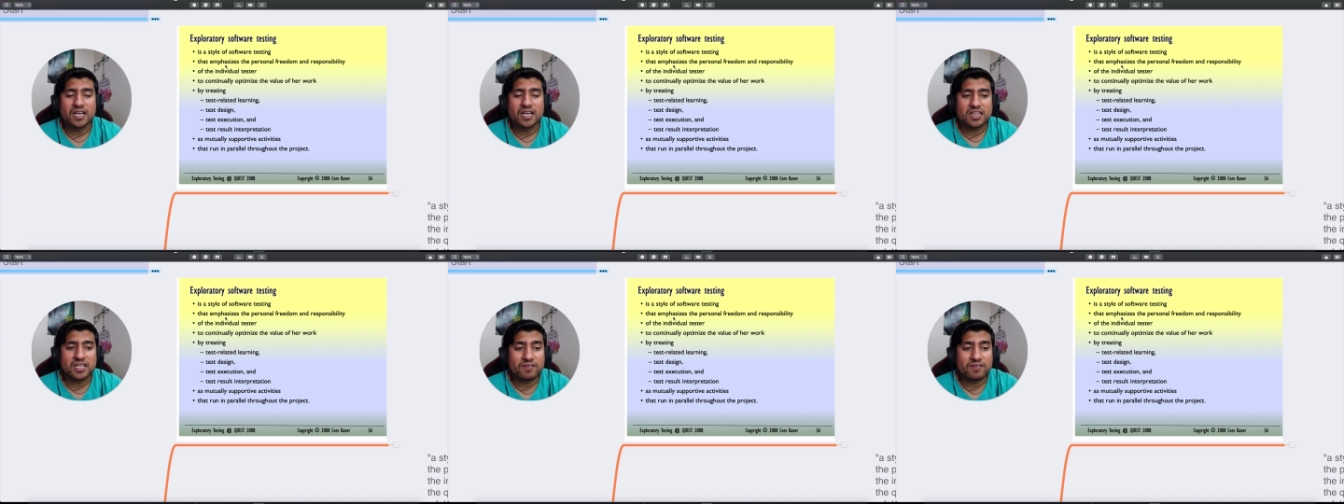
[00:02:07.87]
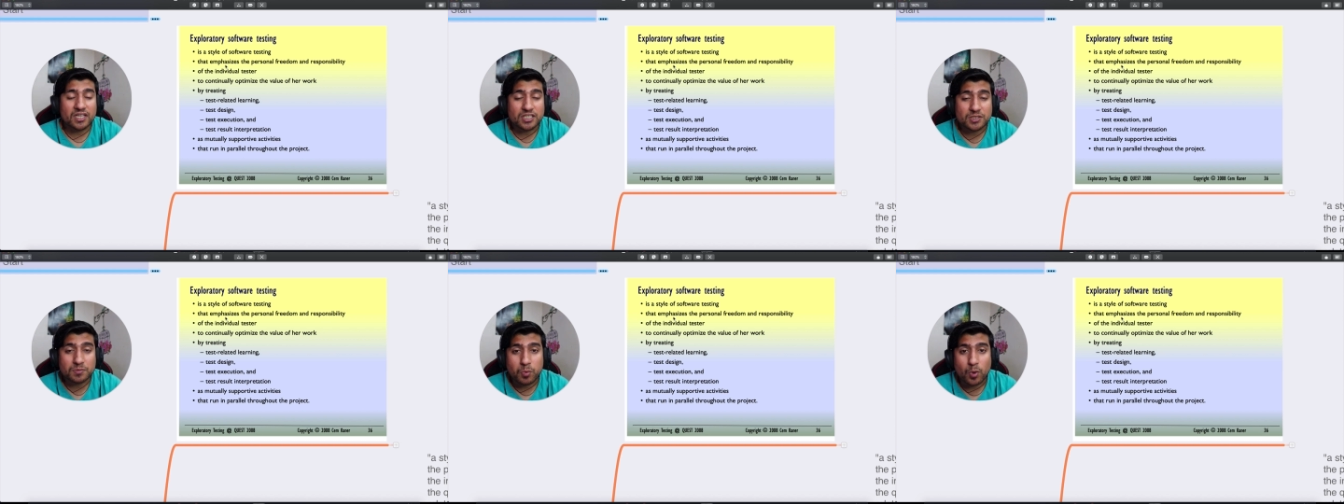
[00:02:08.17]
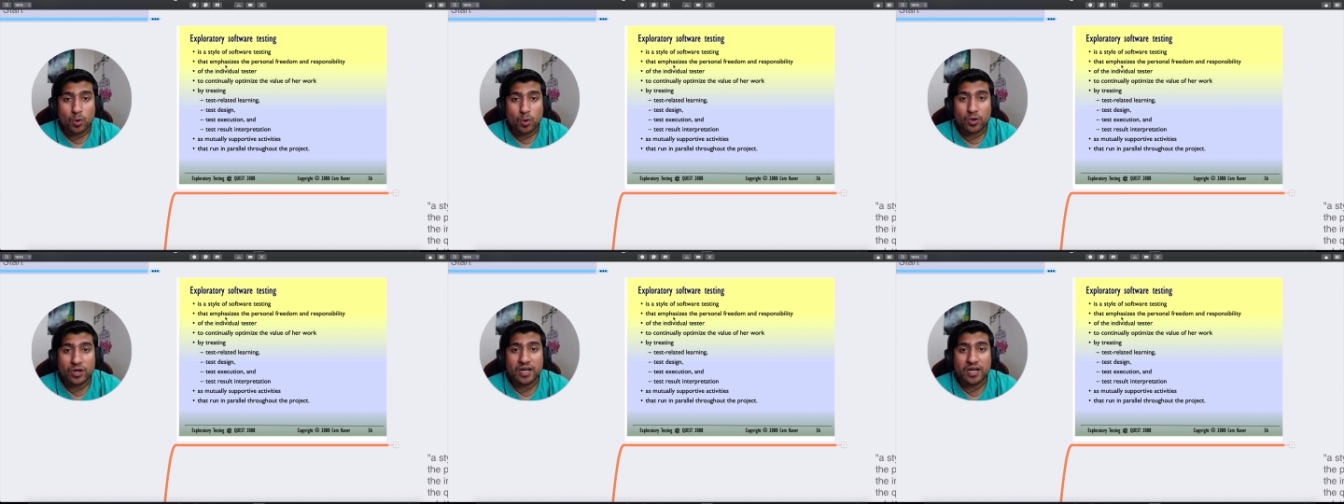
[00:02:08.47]
They will
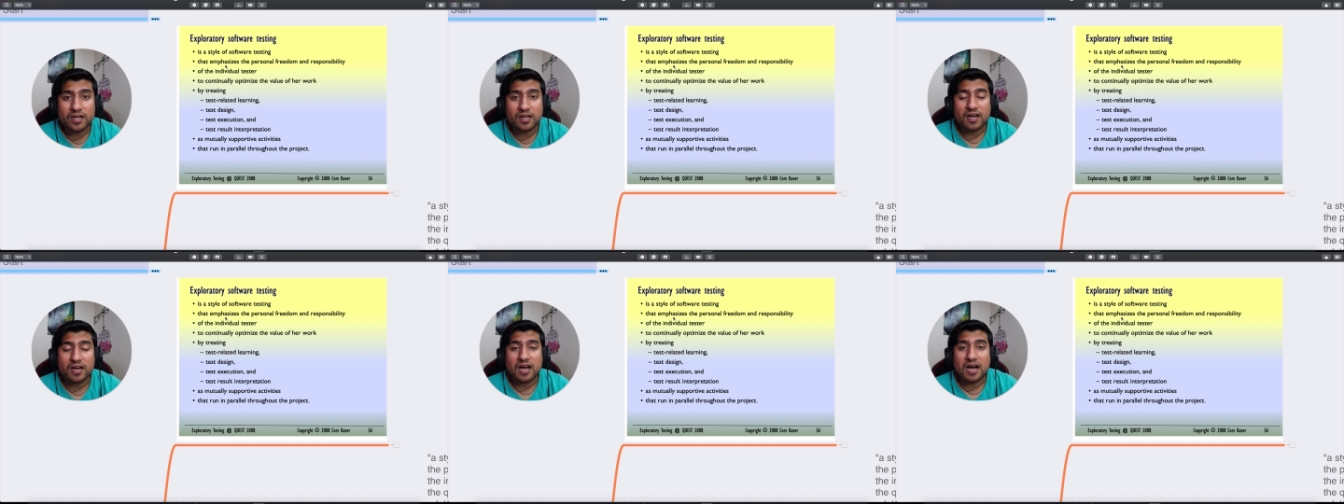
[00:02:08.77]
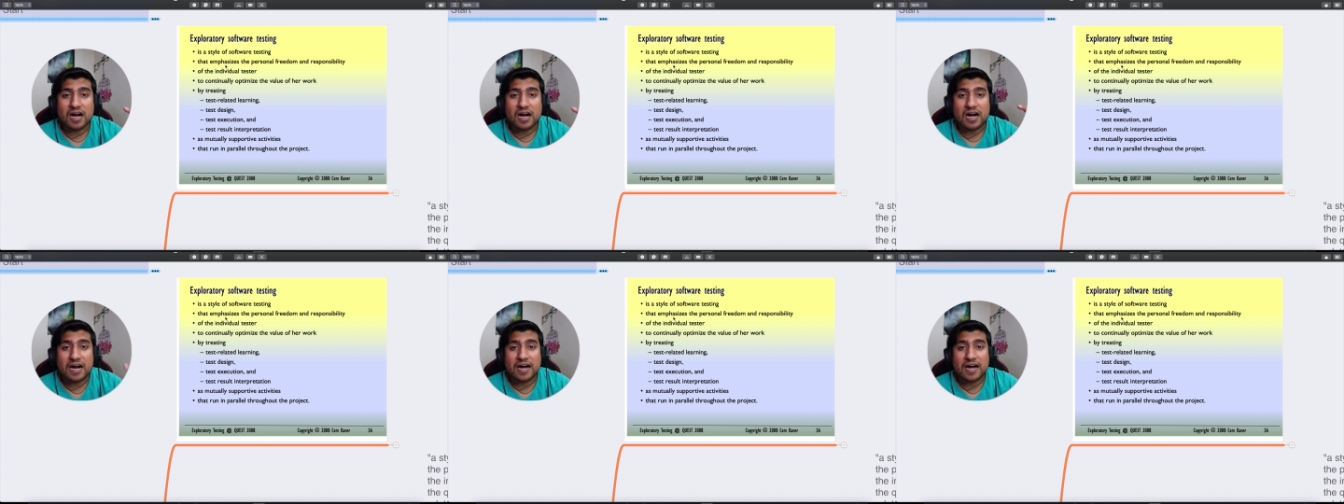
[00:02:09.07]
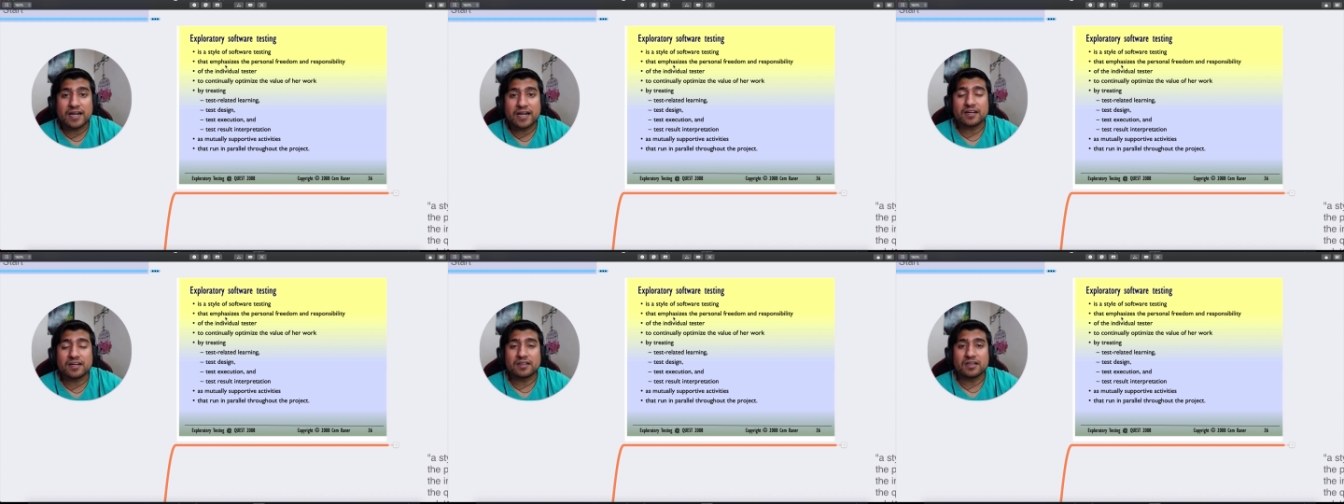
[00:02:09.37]
explore it,
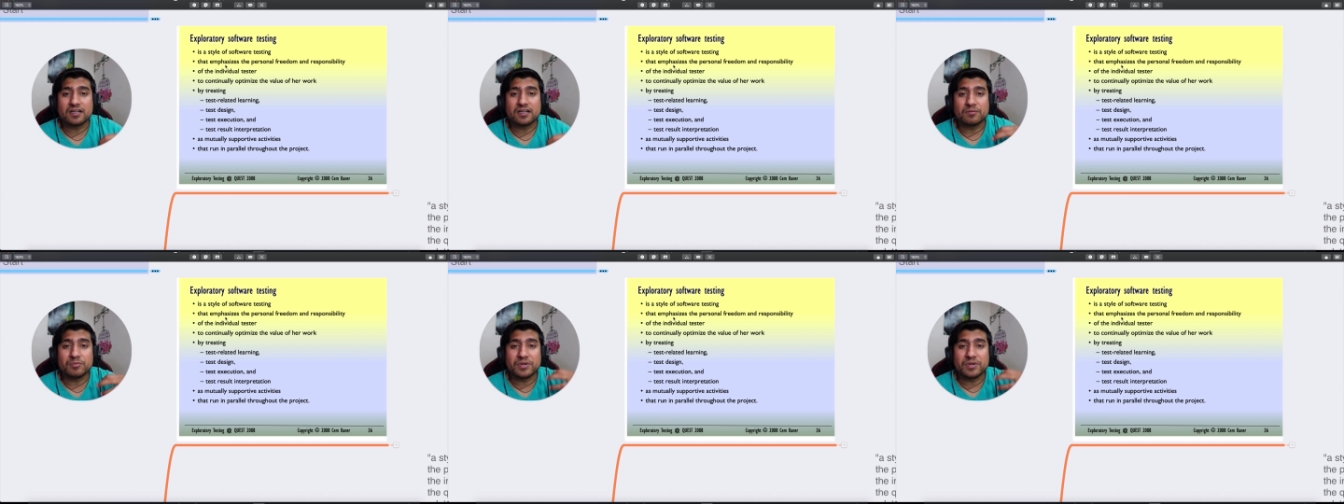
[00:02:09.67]
and uh,